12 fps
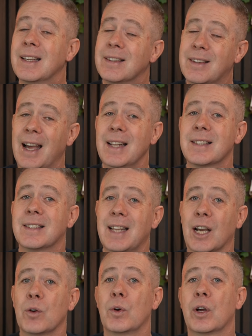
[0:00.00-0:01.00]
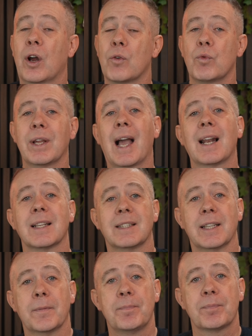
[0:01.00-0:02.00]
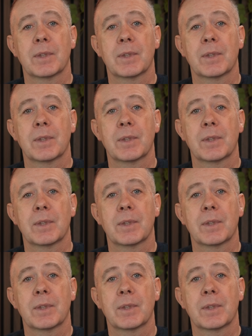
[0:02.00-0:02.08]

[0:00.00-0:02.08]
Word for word: that's now a reality.